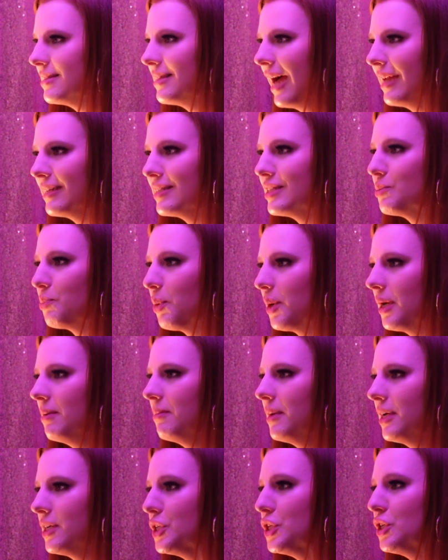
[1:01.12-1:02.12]
that's pretty
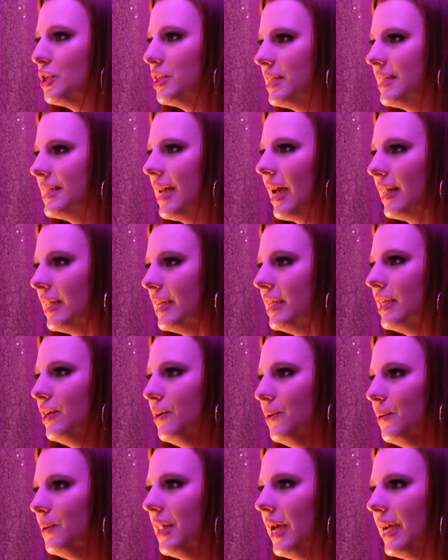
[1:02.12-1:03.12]
much telling
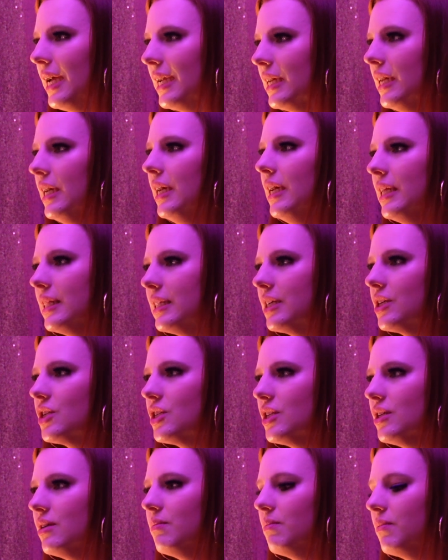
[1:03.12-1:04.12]
you like there's
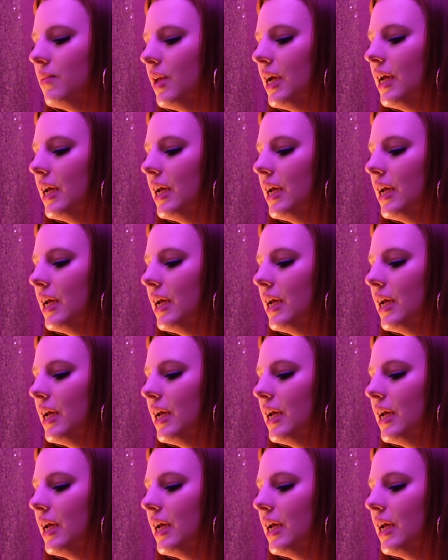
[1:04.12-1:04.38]
a